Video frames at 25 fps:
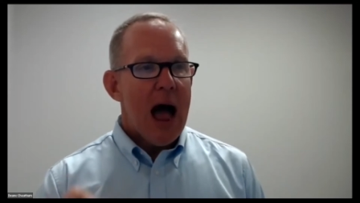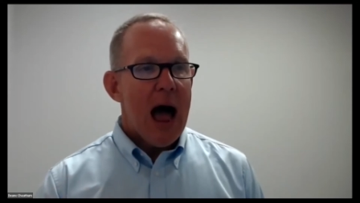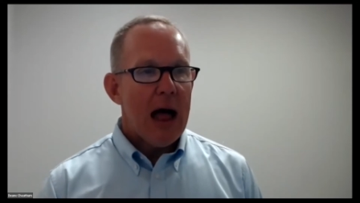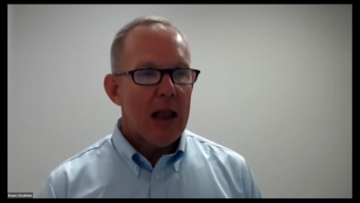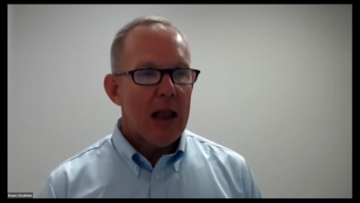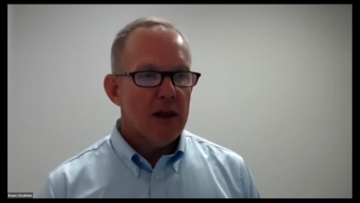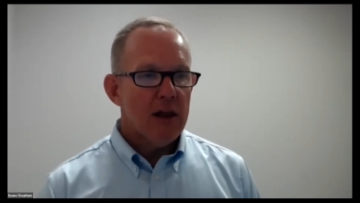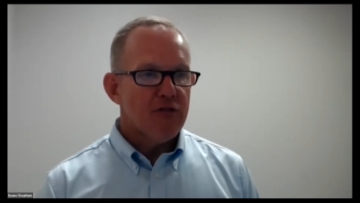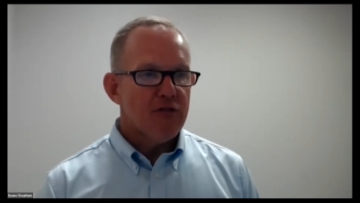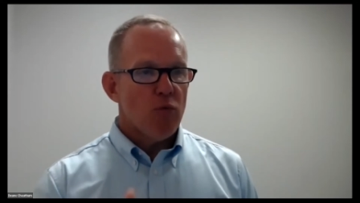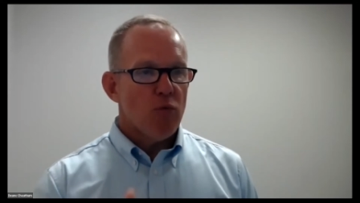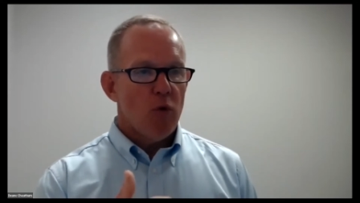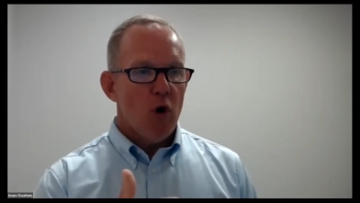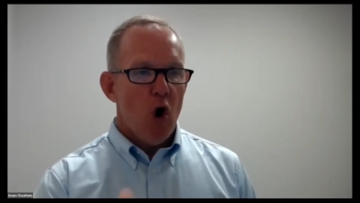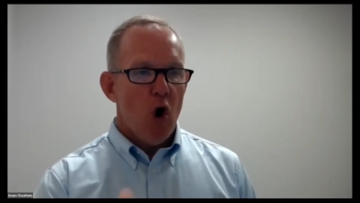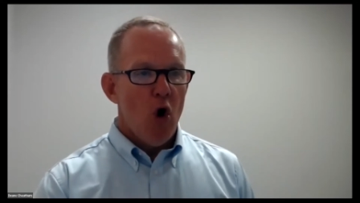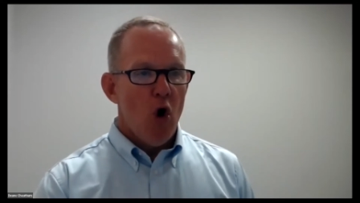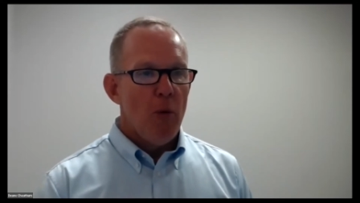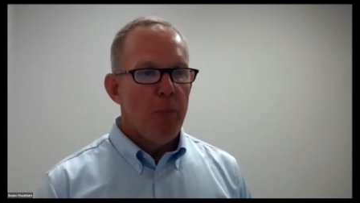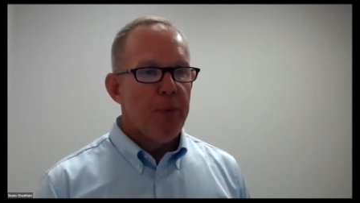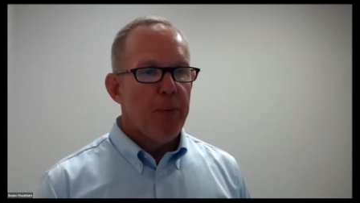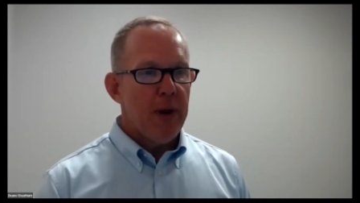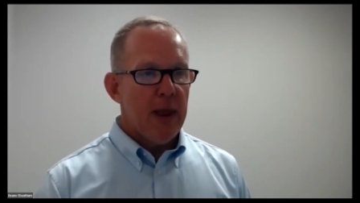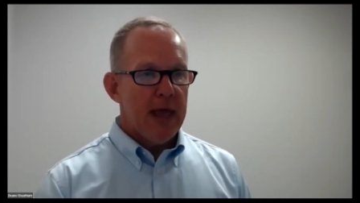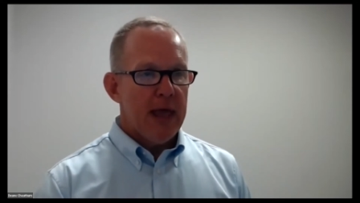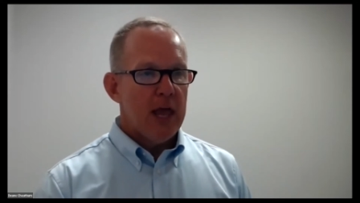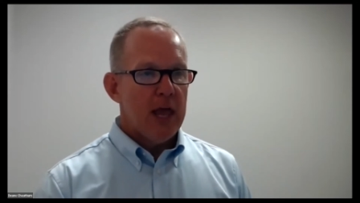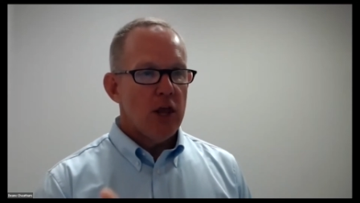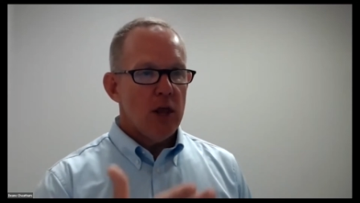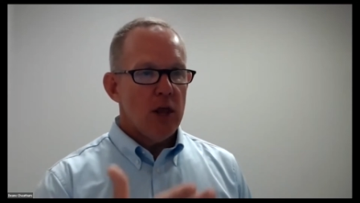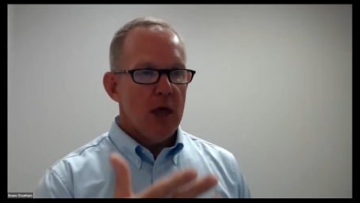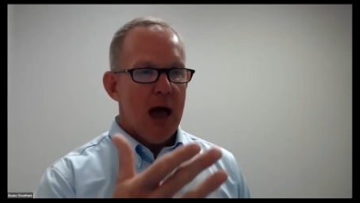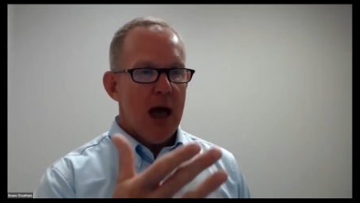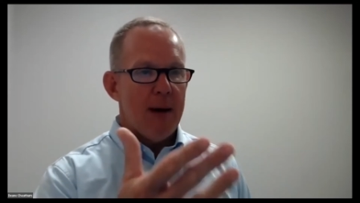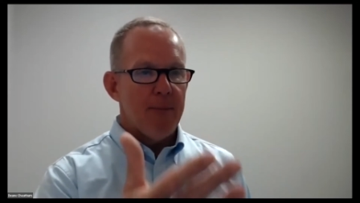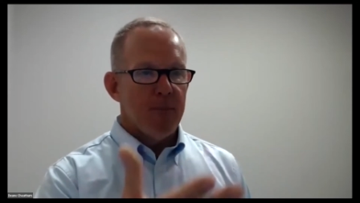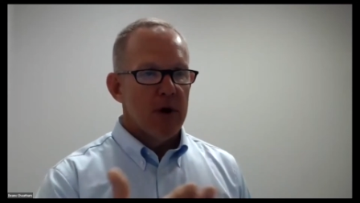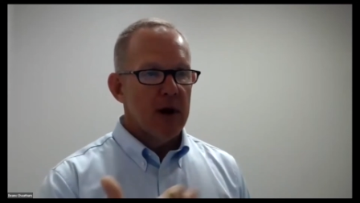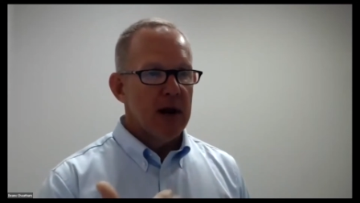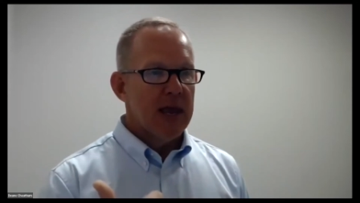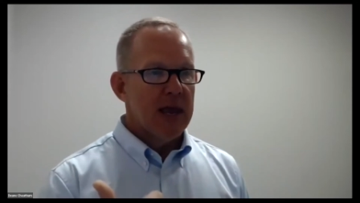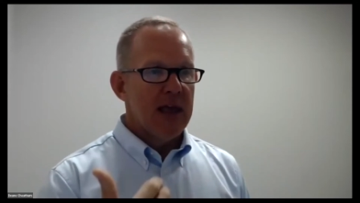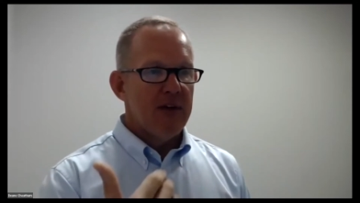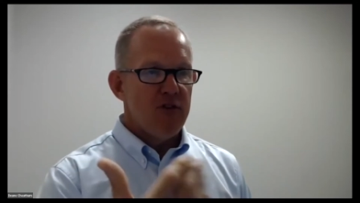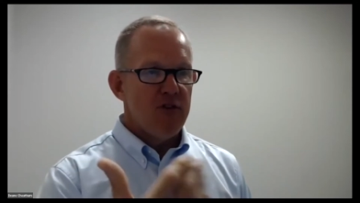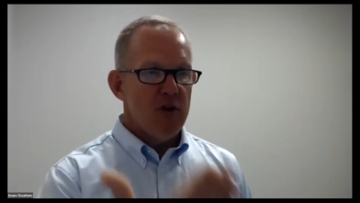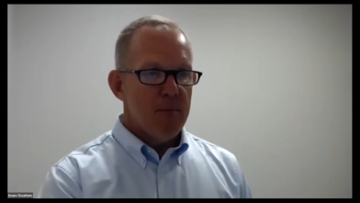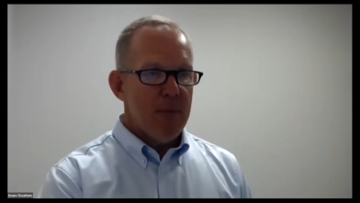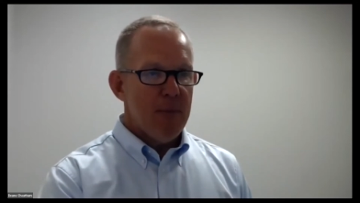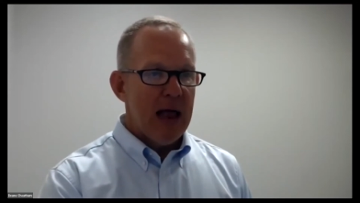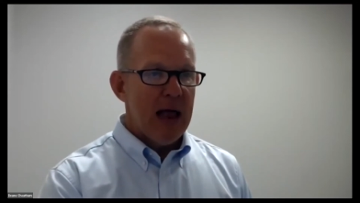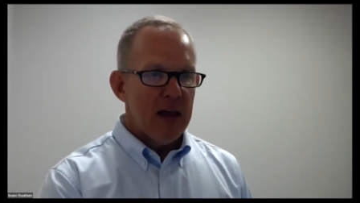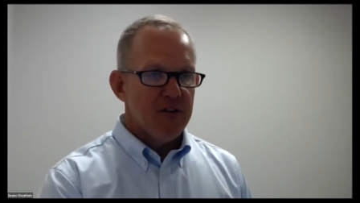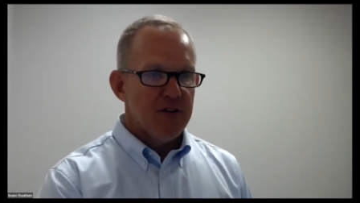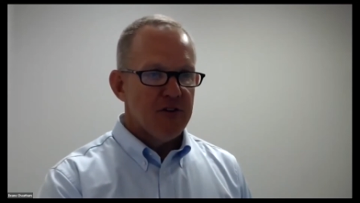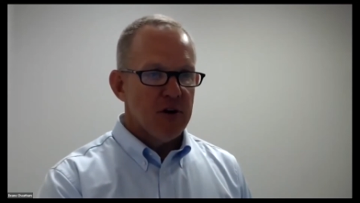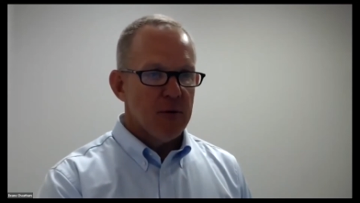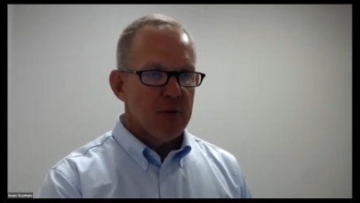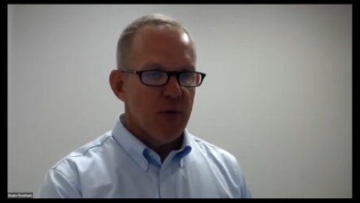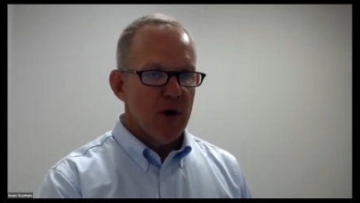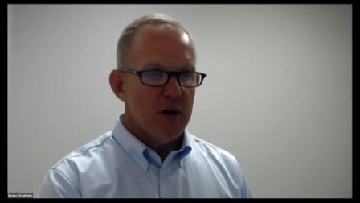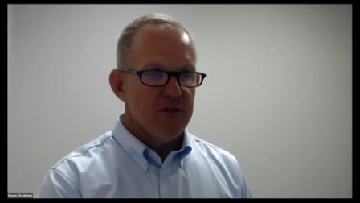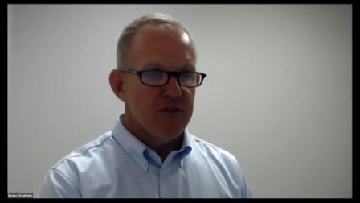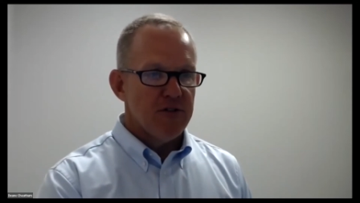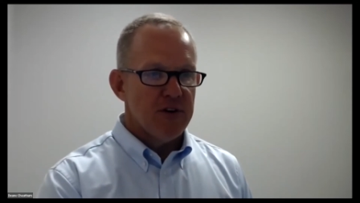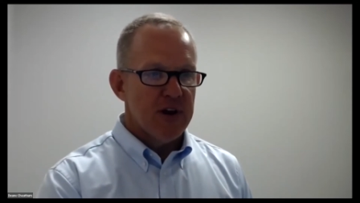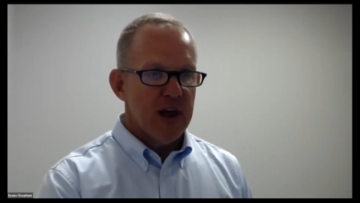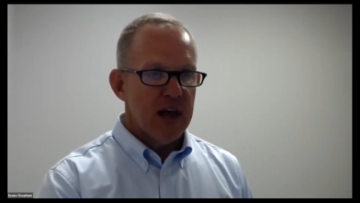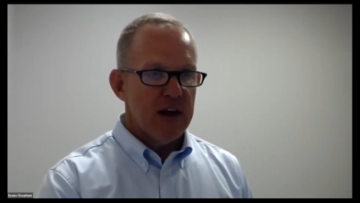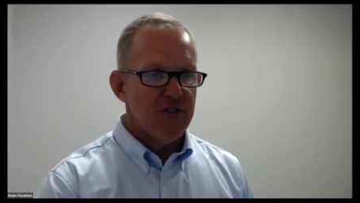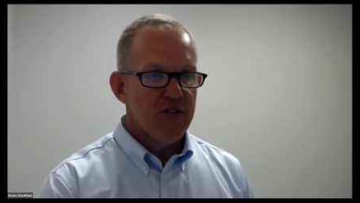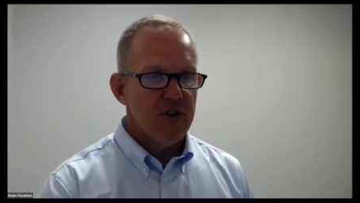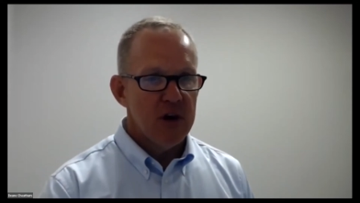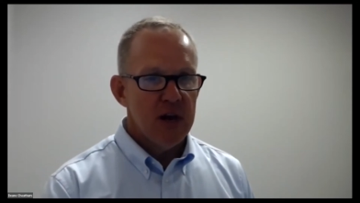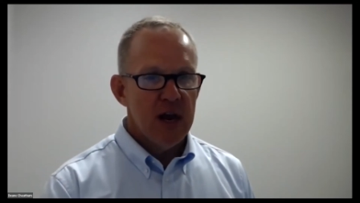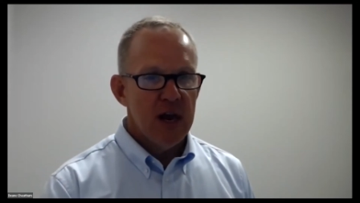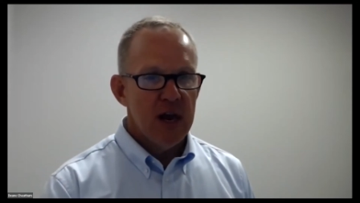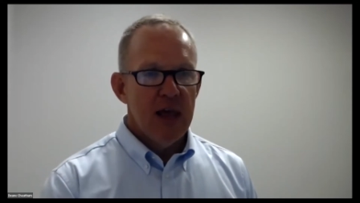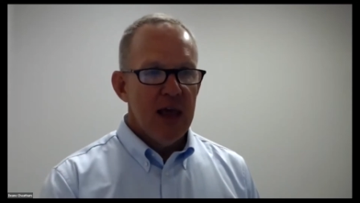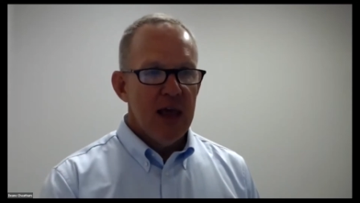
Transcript: Let's role play. I'm going to give you my listing presentation